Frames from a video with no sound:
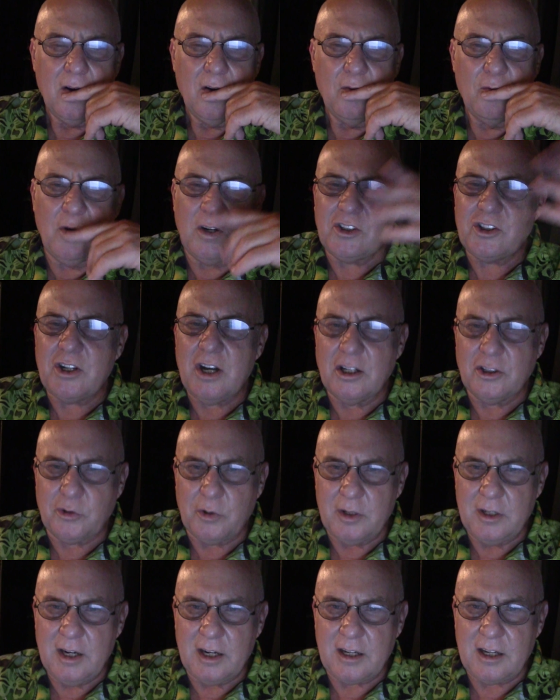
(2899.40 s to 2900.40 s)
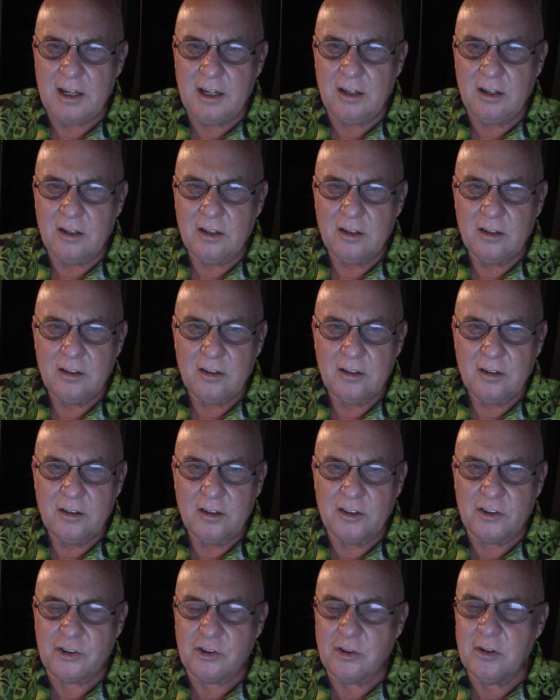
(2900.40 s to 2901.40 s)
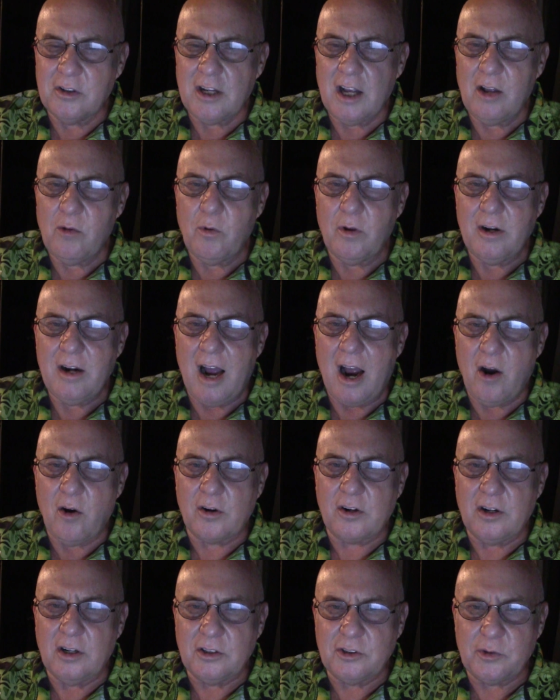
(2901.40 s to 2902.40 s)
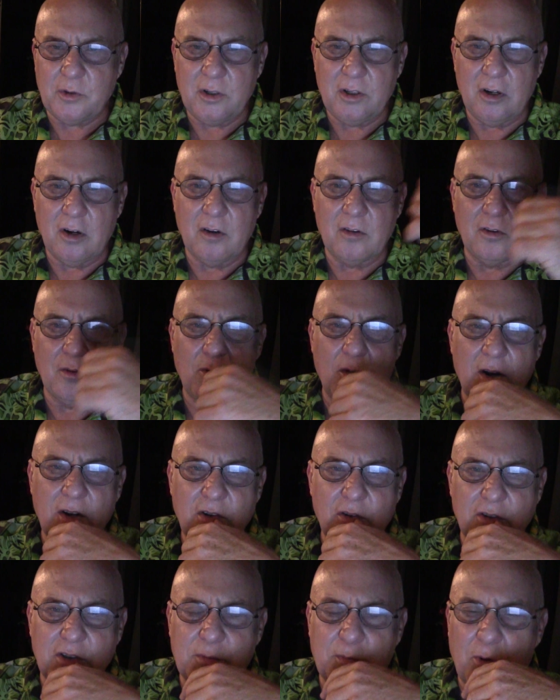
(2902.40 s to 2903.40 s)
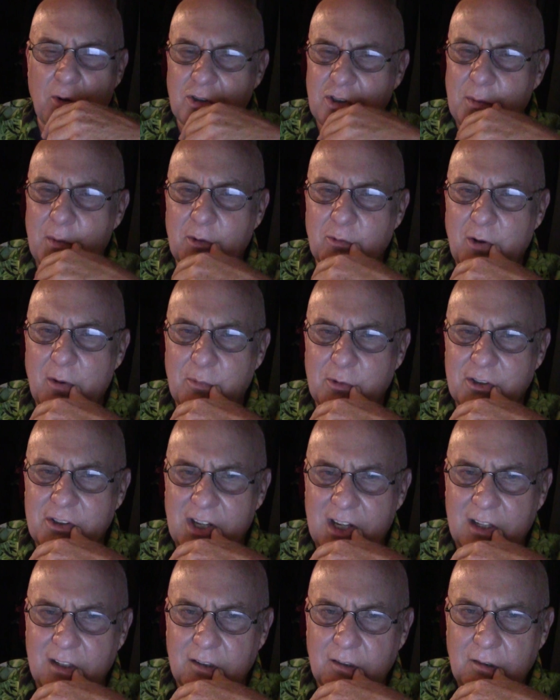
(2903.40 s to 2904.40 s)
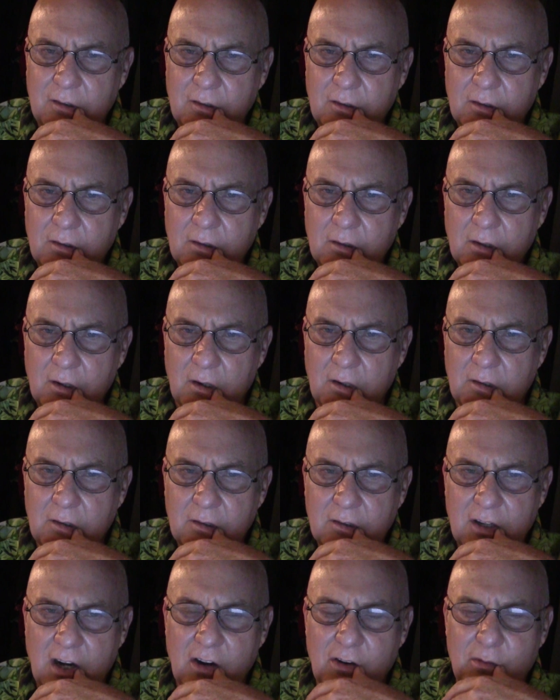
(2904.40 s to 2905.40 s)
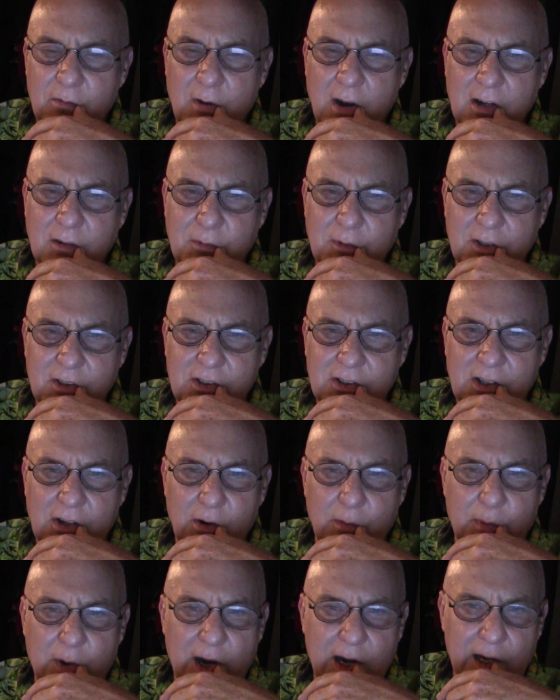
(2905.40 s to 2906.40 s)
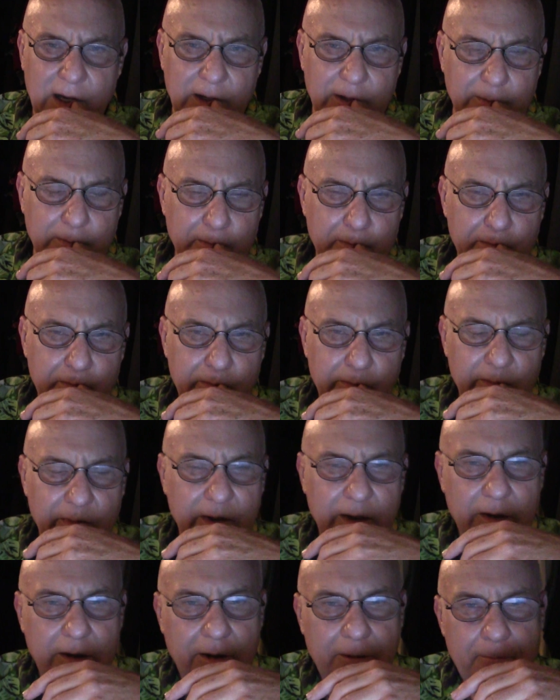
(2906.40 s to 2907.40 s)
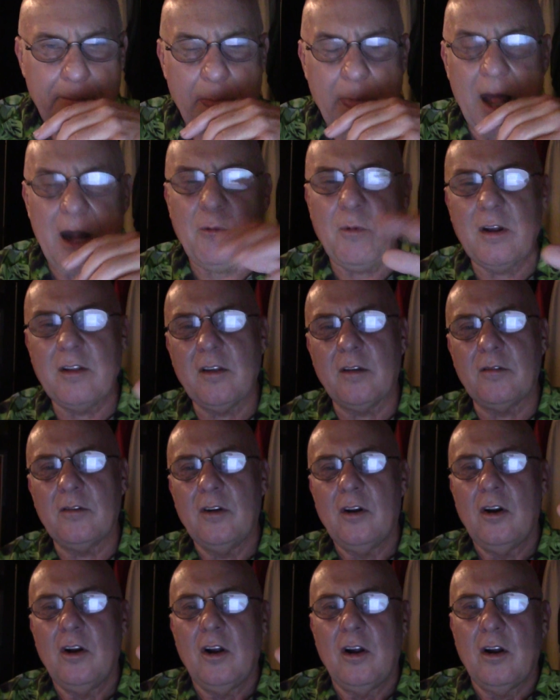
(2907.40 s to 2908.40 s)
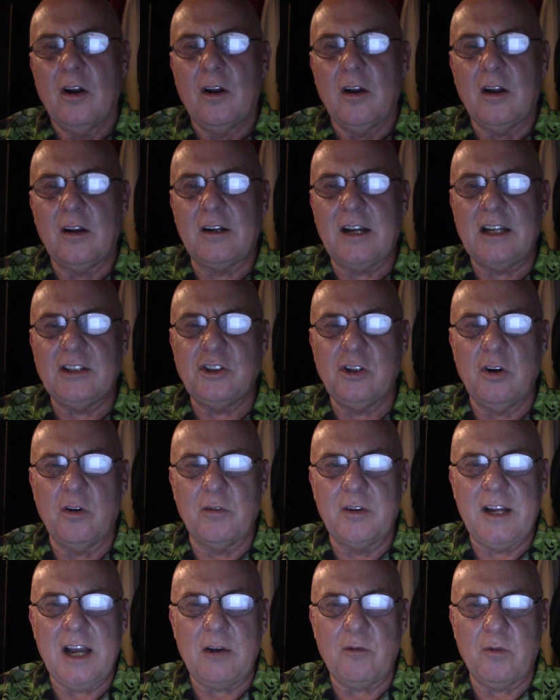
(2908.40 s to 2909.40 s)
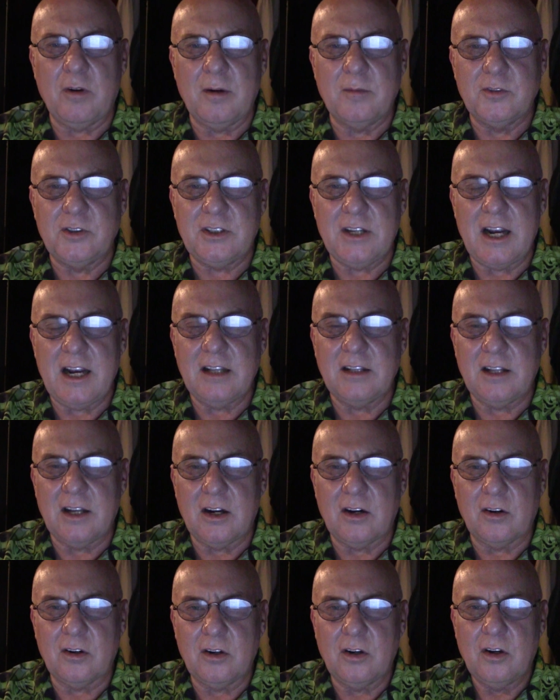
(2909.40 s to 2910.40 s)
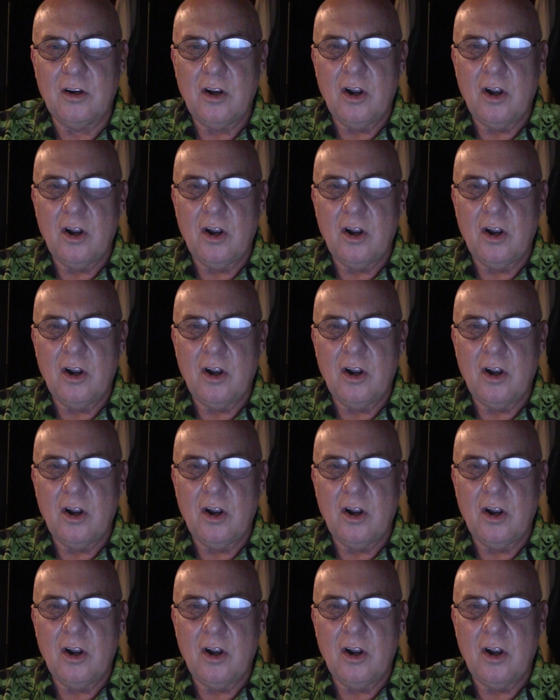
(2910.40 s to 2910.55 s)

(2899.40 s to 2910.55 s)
Which country, Nikki? It sure as hell wasn't our country, you know, the one you're supposed to be representing. Huh? Kind of reminds me of Sarah Palin. Anyway, in case you don't get what I'm saying there,